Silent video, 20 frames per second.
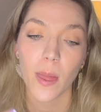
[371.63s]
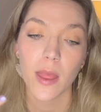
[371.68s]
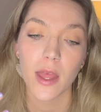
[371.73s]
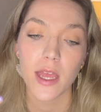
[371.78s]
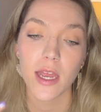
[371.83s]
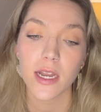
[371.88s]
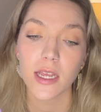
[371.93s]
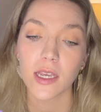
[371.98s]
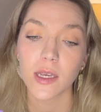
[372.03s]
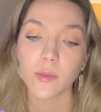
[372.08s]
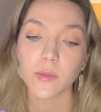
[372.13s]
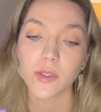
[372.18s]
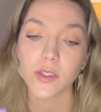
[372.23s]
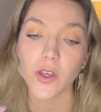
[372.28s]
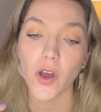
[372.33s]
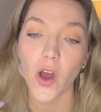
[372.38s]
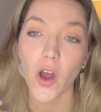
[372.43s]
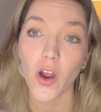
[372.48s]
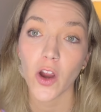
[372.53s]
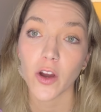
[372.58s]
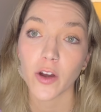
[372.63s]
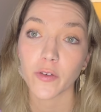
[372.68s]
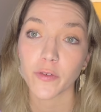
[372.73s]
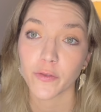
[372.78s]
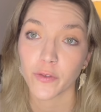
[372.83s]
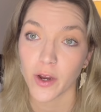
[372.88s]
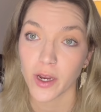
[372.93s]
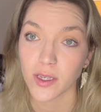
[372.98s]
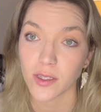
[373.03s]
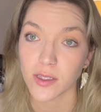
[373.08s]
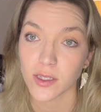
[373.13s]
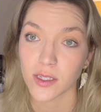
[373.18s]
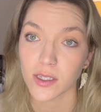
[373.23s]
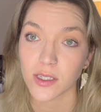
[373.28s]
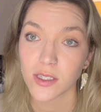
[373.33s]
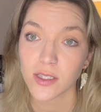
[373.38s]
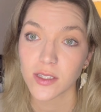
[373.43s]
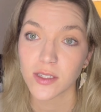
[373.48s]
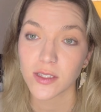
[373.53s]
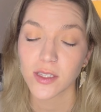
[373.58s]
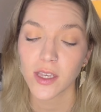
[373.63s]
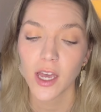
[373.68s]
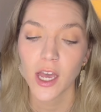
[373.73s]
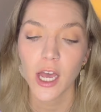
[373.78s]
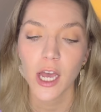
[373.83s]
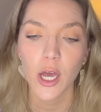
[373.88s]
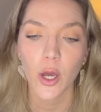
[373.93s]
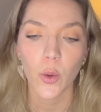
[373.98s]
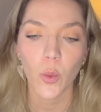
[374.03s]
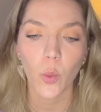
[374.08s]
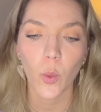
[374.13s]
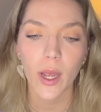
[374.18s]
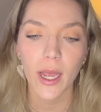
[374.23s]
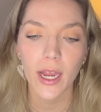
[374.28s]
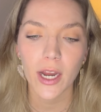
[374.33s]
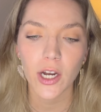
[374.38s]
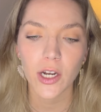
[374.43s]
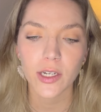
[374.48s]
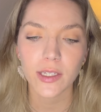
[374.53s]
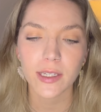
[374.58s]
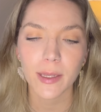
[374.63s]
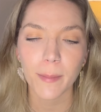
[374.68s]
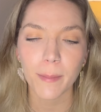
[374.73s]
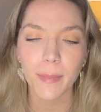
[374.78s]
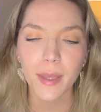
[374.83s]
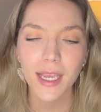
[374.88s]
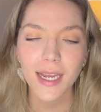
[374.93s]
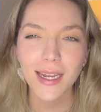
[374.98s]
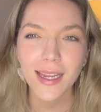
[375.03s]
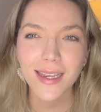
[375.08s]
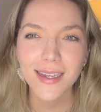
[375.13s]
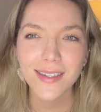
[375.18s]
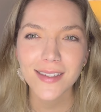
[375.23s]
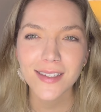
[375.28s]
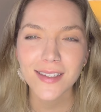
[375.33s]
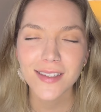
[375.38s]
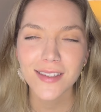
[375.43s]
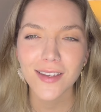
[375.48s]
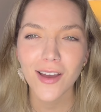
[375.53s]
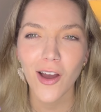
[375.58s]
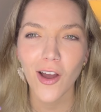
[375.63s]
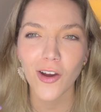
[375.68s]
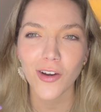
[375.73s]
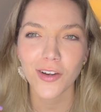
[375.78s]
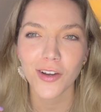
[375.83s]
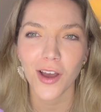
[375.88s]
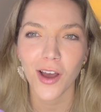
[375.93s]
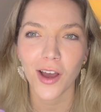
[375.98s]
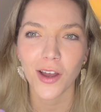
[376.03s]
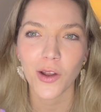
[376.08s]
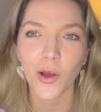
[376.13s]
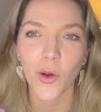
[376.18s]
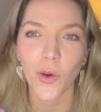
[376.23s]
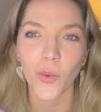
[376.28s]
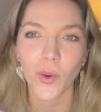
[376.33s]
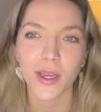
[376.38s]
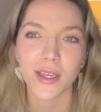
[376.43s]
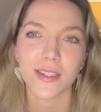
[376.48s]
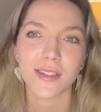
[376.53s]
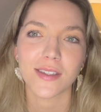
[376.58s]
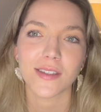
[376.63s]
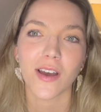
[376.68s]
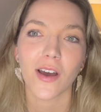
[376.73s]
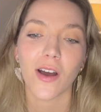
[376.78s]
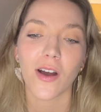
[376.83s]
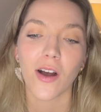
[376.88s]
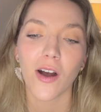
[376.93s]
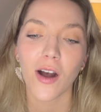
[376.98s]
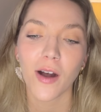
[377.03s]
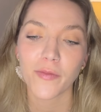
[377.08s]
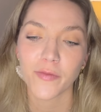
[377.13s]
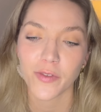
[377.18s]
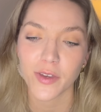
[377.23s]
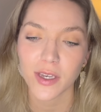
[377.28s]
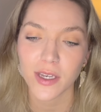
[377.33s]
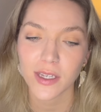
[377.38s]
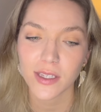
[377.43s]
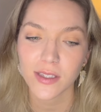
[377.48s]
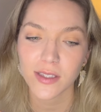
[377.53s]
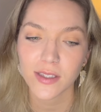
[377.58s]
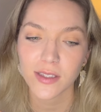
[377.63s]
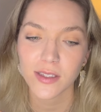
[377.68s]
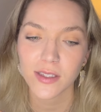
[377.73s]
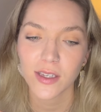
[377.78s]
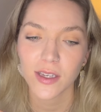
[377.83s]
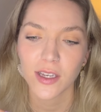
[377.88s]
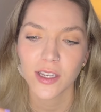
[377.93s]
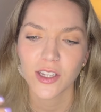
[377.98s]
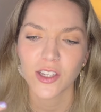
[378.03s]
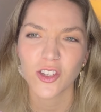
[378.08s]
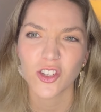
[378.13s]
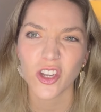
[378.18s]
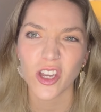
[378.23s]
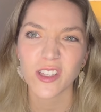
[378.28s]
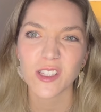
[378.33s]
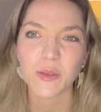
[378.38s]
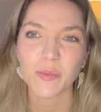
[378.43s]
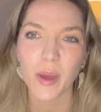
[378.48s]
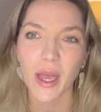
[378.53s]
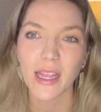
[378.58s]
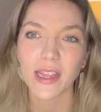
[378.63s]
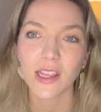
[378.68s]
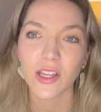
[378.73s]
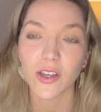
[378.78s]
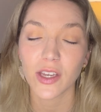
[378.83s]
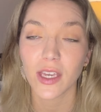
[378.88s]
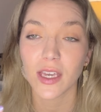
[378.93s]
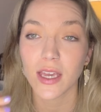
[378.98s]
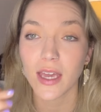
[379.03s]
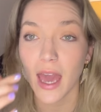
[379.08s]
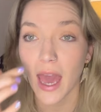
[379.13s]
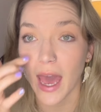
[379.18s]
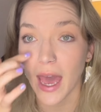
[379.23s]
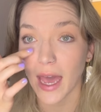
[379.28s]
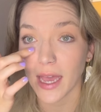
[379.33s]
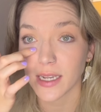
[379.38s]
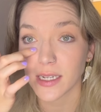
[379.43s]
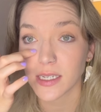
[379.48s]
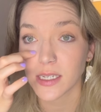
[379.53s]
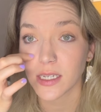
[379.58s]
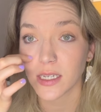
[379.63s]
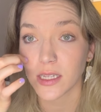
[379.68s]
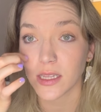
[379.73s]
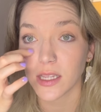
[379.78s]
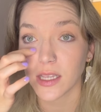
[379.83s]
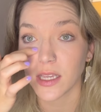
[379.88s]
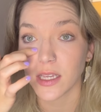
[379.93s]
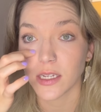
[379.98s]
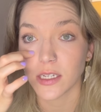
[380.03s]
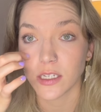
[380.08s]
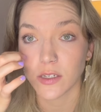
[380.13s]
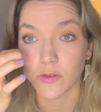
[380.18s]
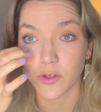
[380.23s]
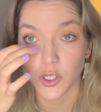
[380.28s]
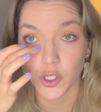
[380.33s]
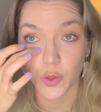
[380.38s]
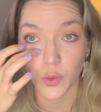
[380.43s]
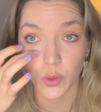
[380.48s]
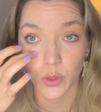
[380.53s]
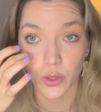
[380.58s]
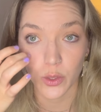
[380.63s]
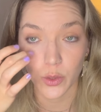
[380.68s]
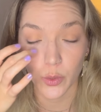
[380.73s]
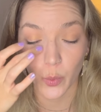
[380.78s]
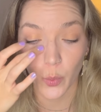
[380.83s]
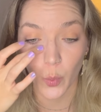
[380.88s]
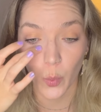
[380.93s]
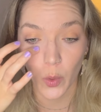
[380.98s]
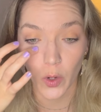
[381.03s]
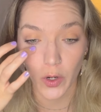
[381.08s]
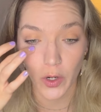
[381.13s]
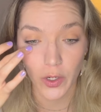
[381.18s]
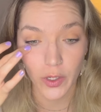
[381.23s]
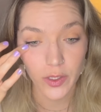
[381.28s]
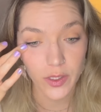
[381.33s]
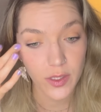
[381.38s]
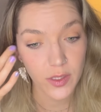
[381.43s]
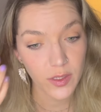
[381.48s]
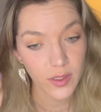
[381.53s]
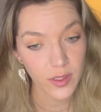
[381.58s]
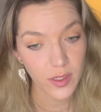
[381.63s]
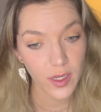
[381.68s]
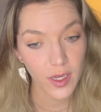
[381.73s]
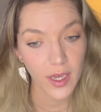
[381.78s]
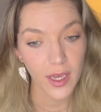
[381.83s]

Idioms are phrases where the meanings are not always obvious just by looking at the individual words.